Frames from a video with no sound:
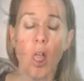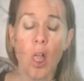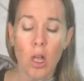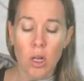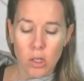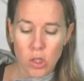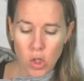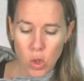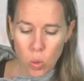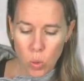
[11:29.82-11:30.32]

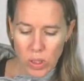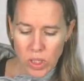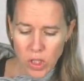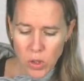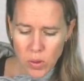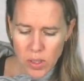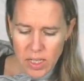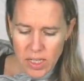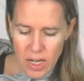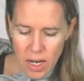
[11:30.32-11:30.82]
So once
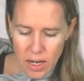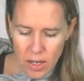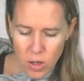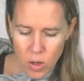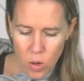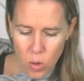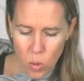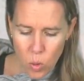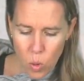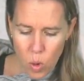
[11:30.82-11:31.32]
you're done
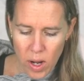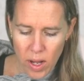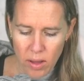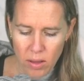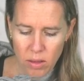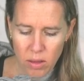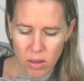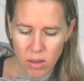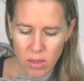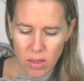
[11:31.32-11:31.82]

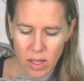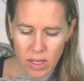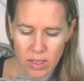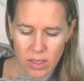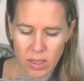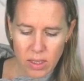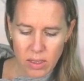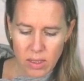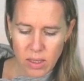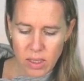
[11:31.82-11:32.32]
with
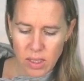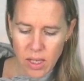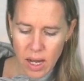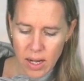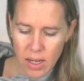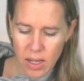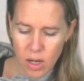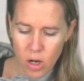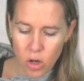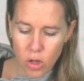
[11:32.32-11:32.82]
this
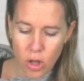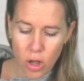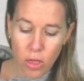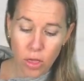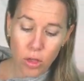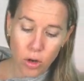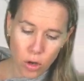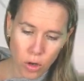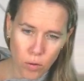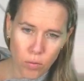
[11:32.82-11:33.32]
second, or the
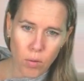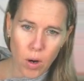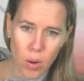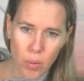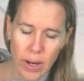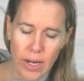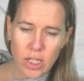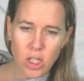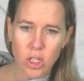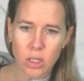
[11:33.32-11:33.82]
third row,
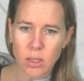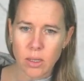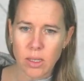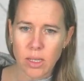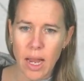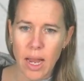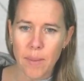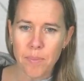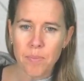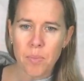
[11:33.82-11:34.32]
I should
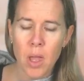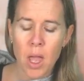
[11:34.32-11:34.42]
say,